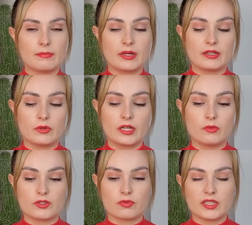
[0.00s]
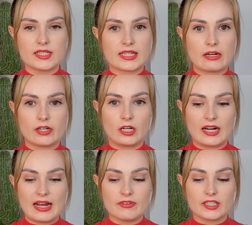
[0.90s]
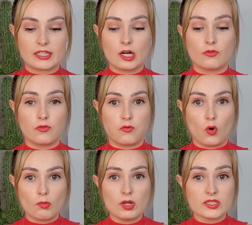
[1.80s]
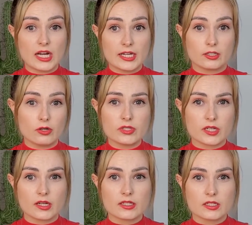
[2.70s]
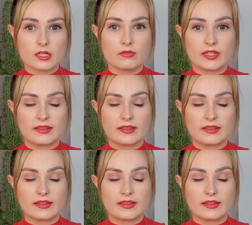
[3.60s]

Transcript: But it was really scary not having like a formal diagnosis of like,